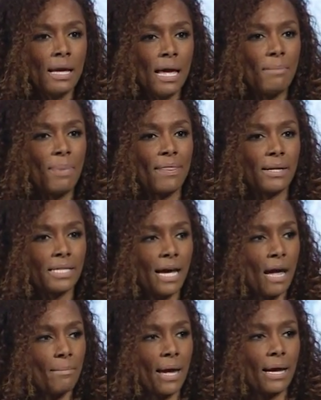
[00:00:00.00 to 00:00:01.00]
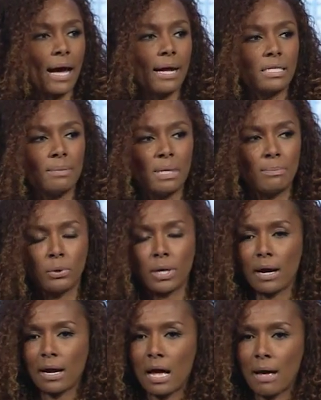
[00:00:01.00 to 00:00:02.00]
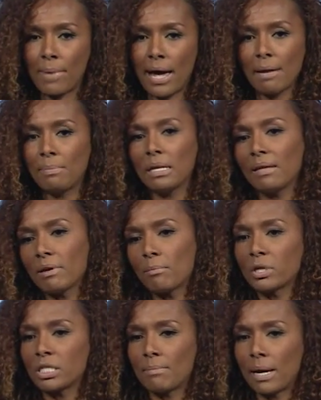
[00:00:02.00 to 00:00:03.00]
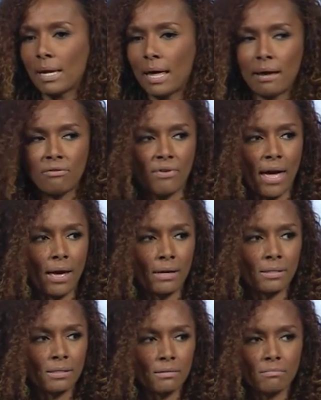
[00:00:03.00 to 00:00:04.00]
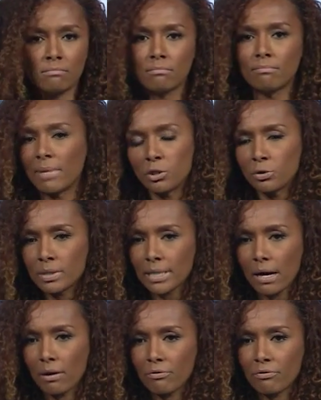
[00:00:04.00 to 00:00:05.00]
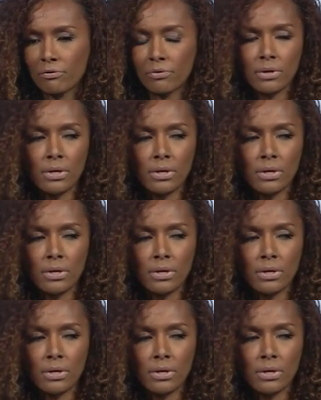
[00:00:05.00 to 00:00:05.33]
And by the time I got to people.com, I had been living most of my life as my true self.